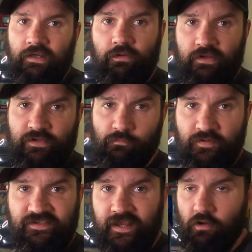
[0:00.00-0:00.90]
I knew this one
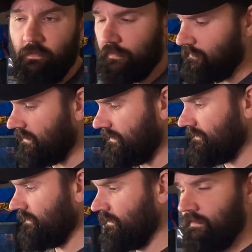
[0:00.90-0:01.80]
would sell quite quickly.